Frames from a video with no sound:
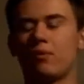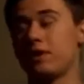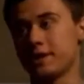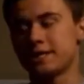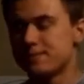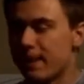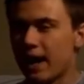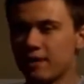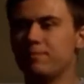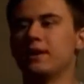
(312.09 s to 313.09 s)
Well, it is
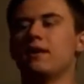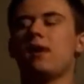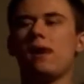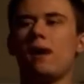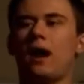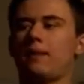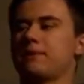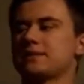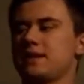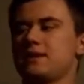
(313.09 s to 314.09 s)
bad, but I'm
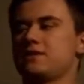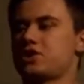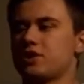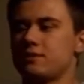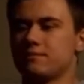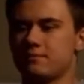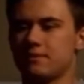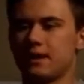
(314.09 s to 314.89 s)
not saying you shouldn't,